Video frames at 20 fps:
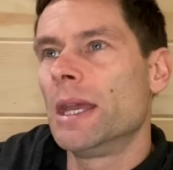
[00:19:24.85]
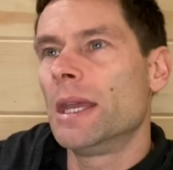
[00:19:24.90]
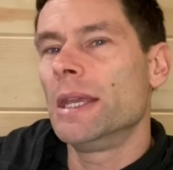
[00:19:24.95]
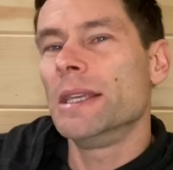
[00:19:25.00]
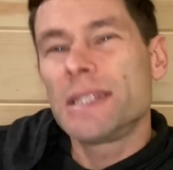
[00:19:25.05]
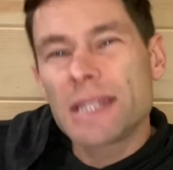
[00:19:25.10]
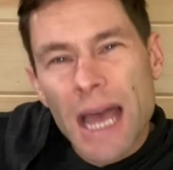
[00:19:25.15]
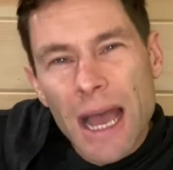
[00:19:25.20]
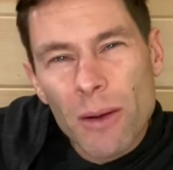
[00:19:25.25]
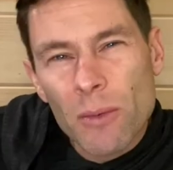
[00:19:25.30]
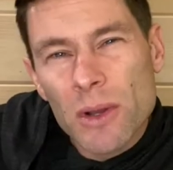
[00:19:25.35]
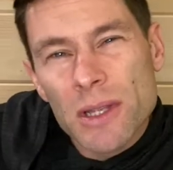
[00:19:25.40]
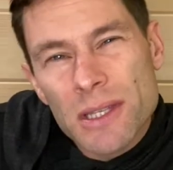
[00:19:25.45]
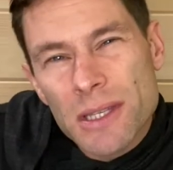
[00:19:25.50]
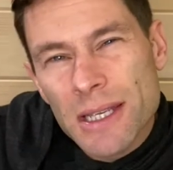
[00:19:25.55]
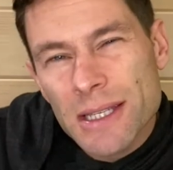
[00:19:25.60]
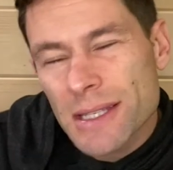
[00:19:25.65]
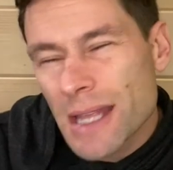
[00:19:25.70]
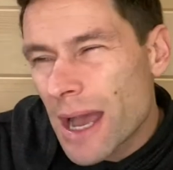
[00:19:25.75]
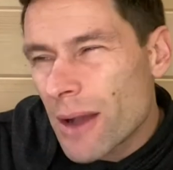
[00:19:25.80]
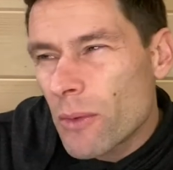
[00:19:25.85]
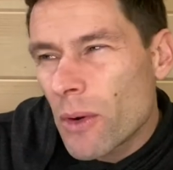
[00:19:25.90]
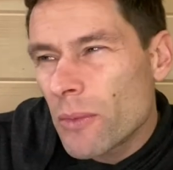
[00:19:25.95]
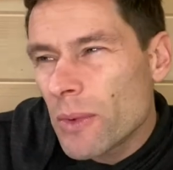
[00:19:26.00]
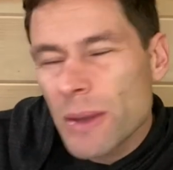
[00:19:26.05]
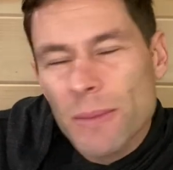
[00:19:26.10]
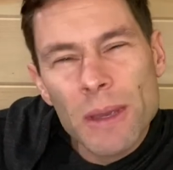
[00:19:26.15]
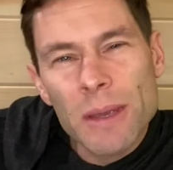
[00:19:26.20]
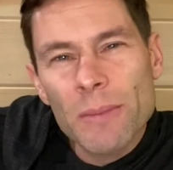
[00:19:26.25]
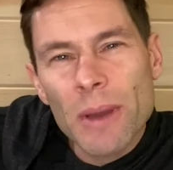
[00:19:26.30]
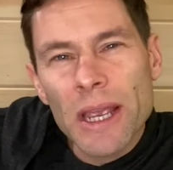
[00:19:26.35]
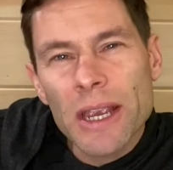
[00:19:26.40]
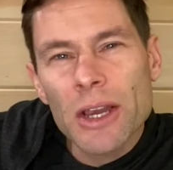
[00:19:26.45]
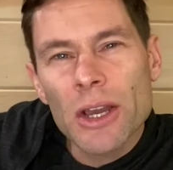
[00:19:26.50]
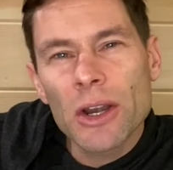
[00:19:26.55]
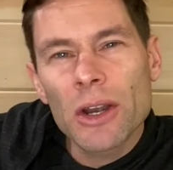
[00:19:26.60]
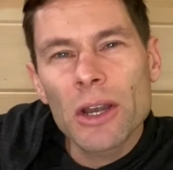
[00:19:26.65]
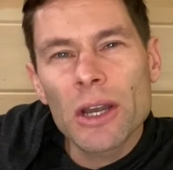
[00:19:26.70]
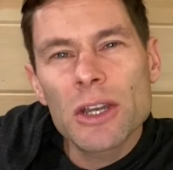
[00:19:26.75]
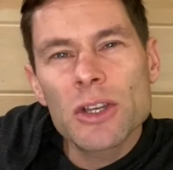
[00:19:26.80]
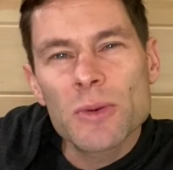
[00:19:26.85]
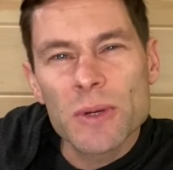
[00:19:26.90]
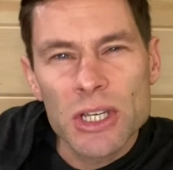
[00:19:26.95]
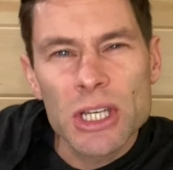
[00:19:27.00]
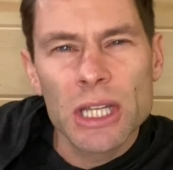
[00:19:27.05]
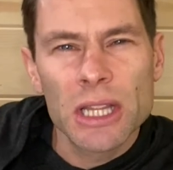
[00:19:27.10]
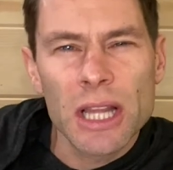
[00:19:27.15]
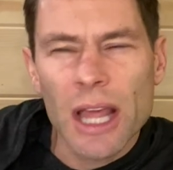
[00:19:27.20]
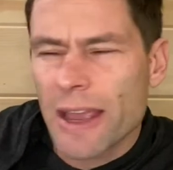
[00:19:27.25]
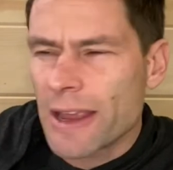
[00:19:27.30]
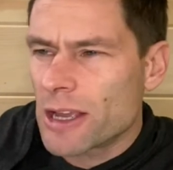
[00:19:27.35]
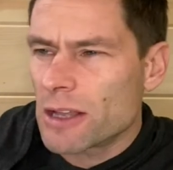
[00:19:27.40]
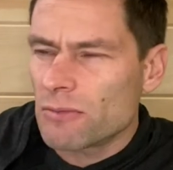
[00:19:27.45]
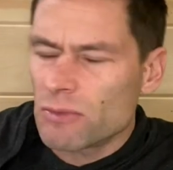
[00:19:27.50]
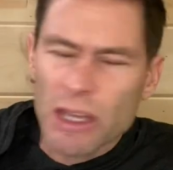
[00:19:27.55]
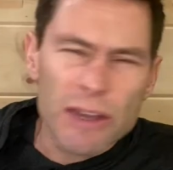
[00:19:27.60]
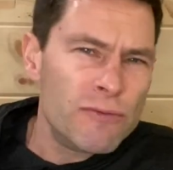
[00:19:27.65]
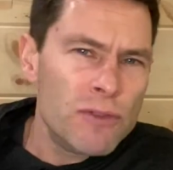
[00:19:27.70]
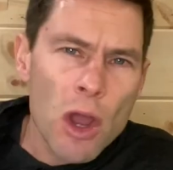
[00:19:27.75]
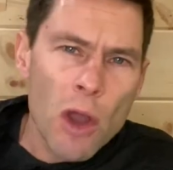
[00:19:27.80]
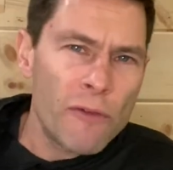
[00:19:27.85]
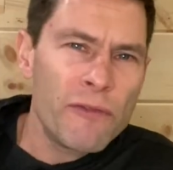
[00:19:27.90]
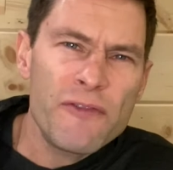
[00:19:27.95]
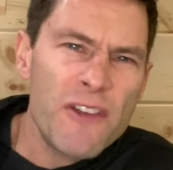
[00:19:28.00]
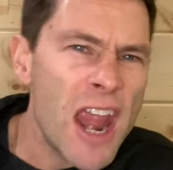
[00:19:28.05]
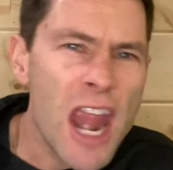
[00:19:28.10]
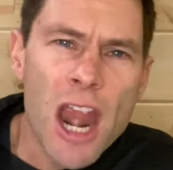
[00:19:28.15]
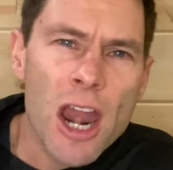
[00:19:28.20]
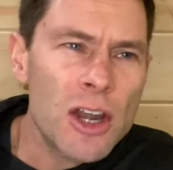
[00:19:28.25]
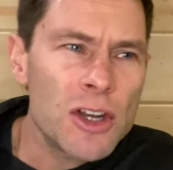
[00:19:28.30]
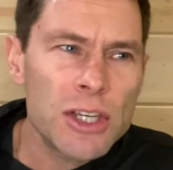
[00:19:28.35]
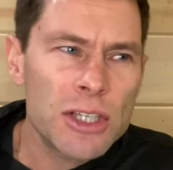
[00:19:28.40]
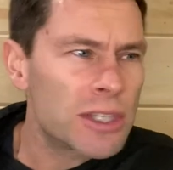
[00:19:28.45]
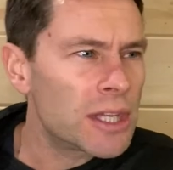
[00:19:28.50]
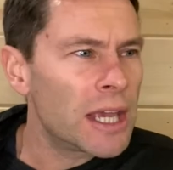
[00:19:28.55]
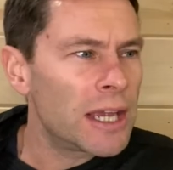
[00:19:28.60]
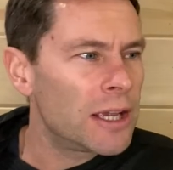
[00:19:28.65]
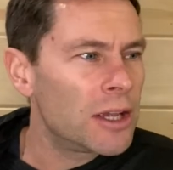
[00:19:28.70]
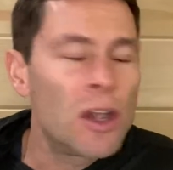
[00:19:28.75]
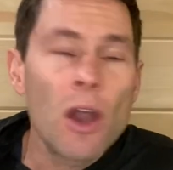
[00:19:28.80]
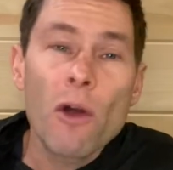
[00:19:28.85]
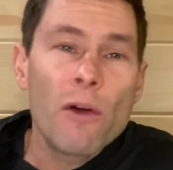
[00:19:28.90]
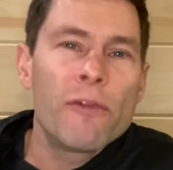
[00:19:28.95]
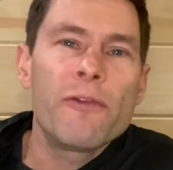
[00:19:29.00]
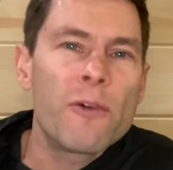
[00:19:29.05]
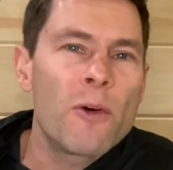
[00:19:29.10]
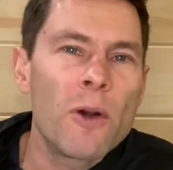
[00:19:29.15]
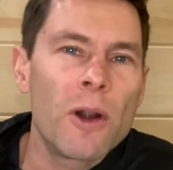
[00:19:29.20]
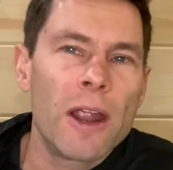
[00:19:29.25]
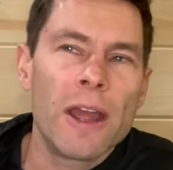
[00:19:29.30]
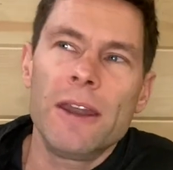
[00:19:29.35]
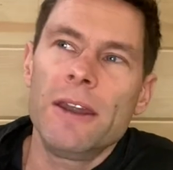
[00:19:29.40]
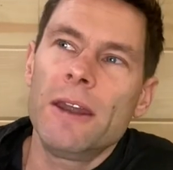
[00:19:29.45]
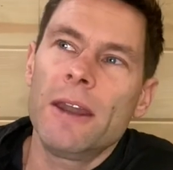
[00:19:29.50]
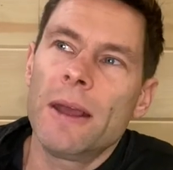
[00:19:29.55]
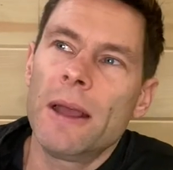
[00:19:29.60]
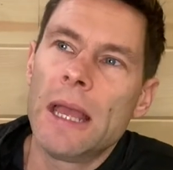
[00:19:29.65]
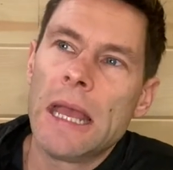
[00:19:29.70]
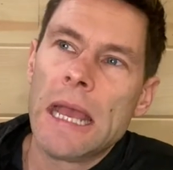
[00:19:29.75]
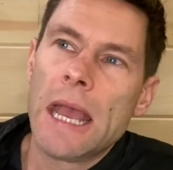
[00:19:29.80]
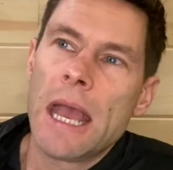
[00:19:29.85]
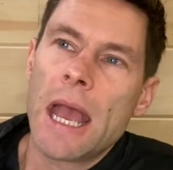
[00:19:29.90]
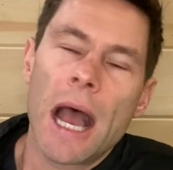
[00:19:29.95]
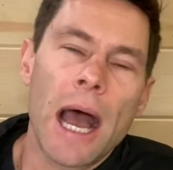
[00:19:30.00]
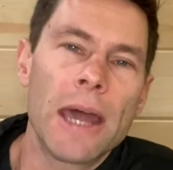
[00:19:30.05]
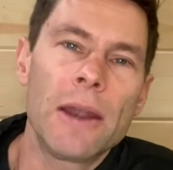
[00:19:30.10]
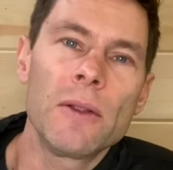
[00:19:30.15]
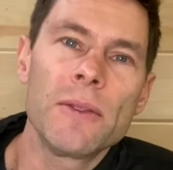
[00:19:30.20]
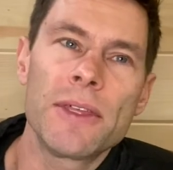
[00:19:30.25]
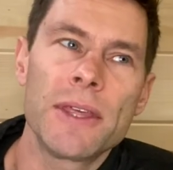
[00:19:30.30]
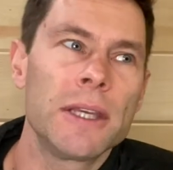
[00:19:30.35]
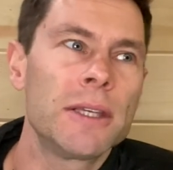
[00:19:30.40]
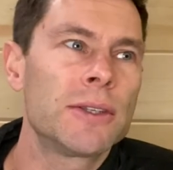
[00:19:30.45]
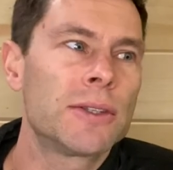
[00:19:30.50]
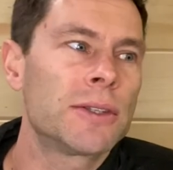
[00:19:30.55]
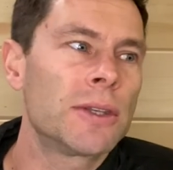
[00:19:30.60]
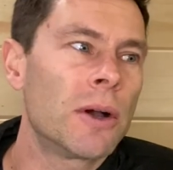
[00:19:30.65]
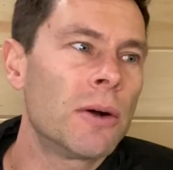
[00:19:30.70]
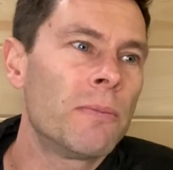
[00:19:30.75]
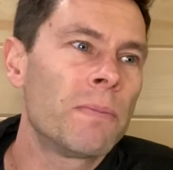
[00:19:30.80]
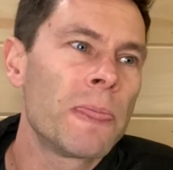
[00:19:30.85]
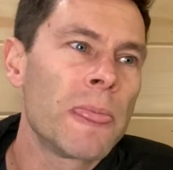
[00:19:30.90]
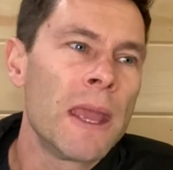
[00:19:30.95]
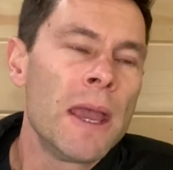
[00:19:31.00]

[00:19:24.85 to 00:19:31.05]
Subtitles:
Is that what we mean by courage? We should like have no fear, just like go for it. And I don't think so.